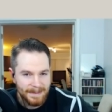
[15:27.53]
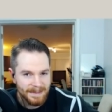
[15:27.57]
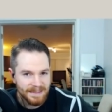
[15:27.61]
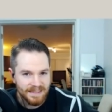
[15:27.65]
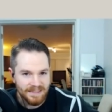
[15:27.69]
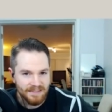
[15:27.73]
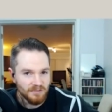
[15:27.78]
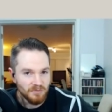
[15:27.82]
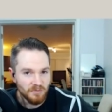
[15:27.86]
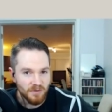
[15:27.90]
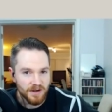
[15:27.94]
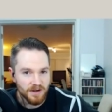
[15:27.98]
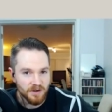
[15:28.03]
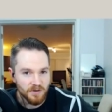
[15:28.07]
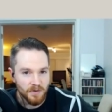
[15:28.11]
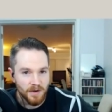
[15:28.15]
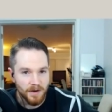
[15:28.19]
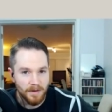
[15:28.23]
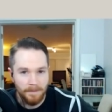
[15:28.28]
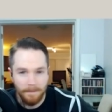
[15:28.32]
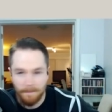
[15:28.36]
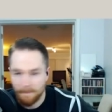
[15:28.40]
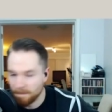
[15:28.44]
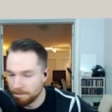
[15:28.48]
The weird
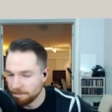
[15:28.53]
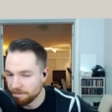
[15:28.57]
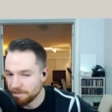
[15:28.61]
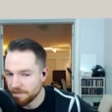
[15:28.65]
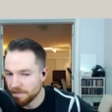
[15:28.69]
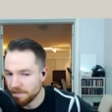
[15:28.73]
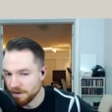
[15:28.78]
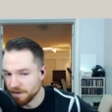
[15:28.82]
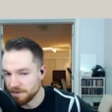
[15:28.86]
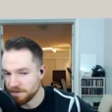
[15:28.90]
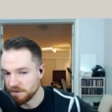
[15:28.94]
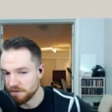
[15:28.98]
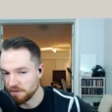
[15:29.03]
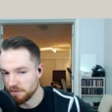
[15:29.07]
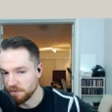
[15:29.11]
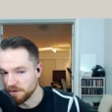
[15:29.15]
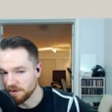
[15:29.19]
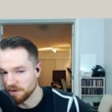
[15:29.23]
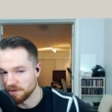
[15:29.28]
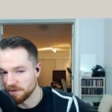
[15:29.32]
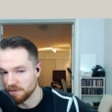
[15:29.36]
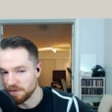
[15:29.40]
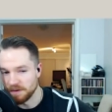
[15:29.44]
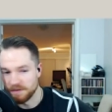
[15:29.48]
one. They're just a
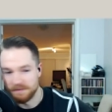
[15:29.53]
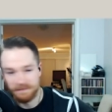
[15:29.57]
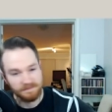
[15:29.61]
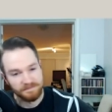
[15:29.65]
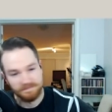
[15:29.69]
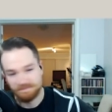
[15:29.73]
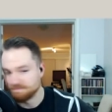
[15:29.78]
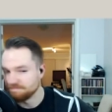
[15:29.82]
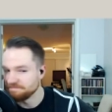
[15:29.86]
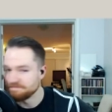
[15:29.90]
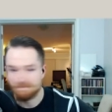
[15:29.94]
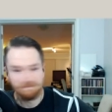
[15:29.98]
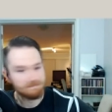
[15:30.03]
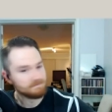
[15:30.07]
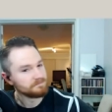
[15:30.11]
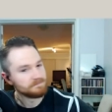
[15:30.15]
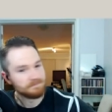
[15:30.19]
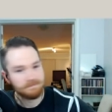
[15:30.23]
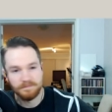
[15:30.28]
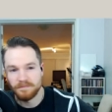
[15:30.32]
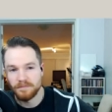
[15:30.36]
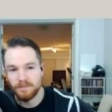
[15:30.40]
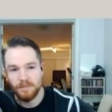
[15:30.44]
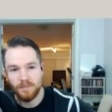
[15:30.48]
weird one.
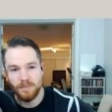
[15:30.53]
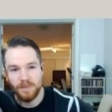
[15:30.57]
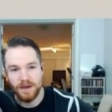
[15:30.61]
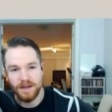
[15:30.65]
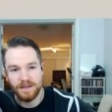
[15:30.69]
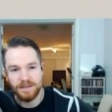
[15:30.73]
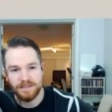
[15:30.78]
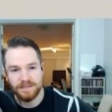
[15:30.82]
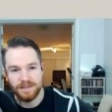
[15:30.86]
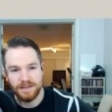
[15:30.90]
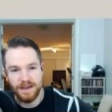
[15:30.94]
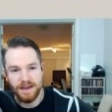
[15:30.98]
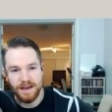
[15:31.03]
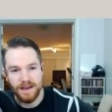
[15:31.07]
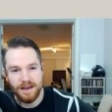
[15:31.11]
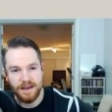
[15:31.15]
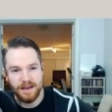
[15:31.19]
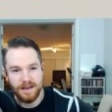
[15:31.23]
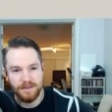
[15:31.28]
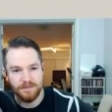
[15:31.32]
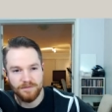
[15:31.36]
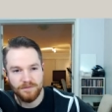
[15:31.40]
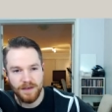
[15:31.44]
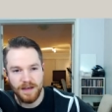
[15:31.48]
But
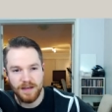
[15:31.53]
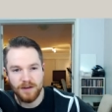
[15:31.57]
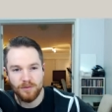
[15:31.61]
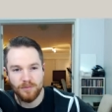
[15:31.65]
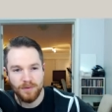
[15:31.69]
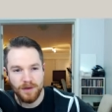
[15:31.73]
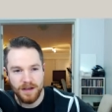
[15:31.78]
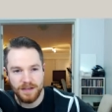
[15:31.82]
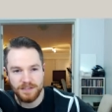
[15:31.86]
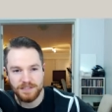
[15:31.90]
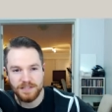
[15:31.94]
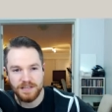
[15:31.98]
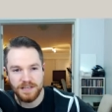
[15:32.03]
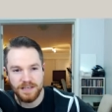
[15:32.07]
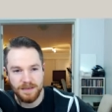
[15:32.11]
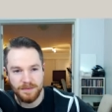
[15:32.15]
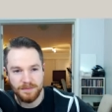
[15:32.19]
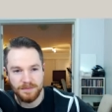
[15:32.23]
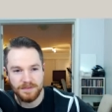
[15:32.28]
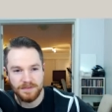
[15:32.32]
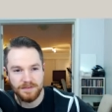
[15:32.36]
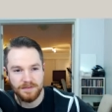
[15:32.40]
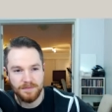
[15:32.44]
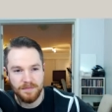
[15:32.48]
uh, final boss
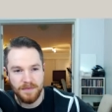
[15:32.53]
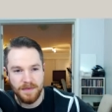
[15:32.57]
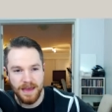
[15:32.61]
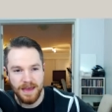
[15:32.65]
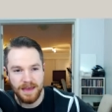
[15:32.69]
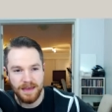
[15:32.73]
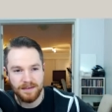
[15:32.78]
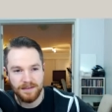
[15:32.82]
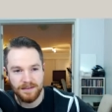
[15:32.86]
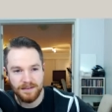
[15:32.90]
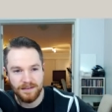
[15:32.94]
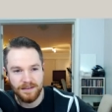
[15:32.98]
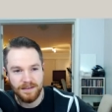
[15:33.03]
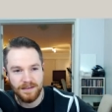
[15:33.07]
themes, man.